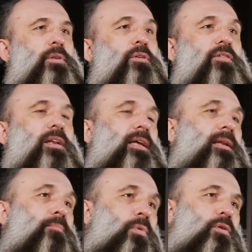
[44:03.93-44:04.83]
You've
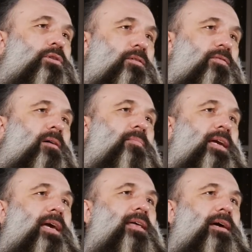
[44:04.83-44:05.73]
created a bond, you've come
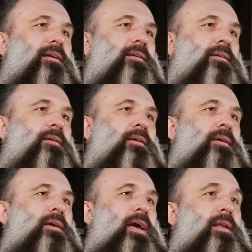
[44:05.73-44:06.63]
together.
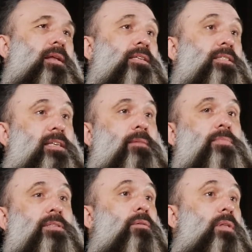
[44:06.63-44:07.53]
And it
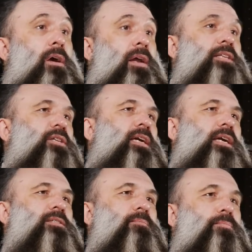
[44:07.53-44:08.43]
seems that our
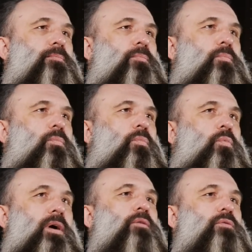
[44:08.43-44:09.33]
education
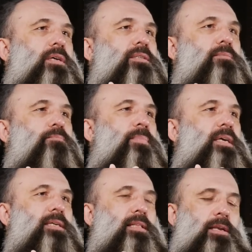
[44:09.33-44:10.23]
world is
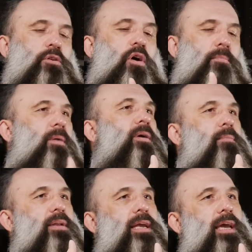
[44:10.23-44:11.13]
basically not about
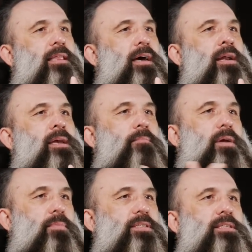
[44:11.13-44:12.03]
coming together,
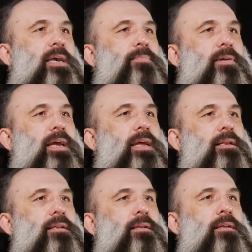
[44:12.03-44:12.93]
but about separating.